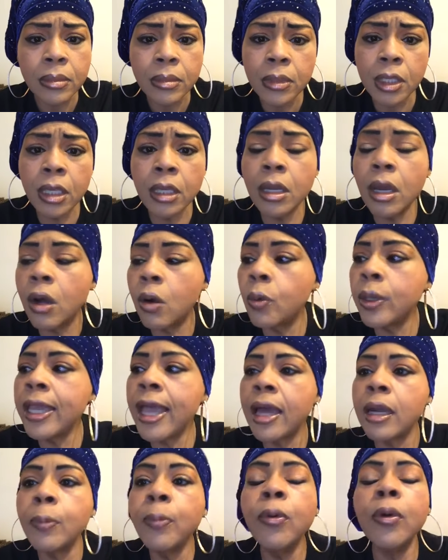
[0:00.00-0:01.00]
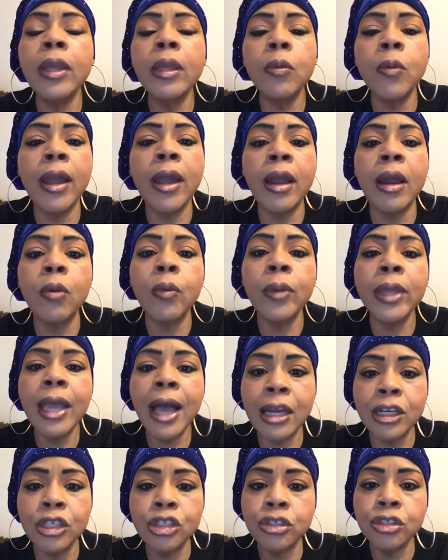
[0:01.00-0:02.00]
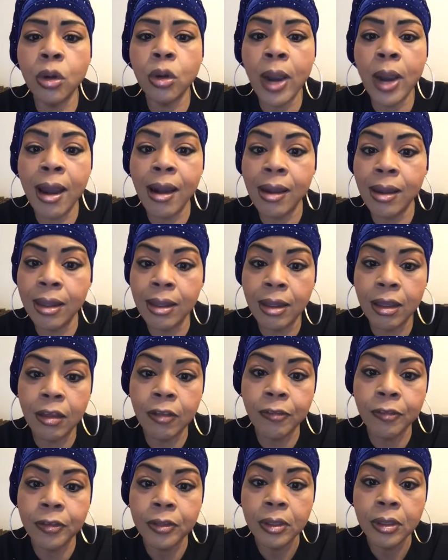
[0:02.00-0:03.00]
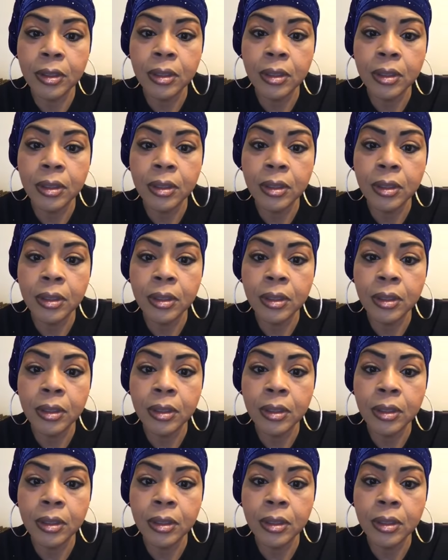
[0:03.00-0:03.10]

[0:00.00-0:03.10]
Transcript: You know, we at a point where we got to show our love.